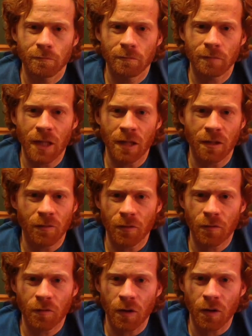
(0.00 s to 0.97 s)
I don't have a
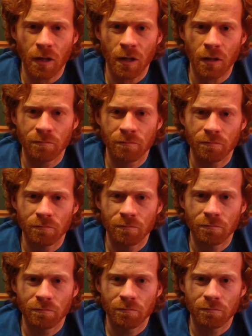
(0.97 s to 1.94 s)
funny
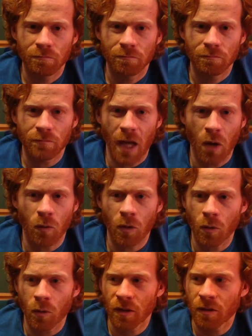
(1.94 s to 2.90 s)

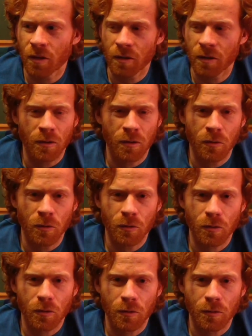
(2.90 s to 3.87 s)
outgoing thing to do,
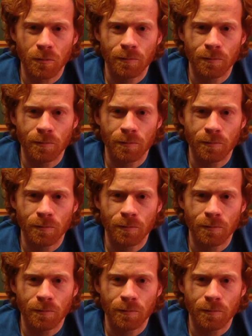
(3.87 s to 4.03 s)
so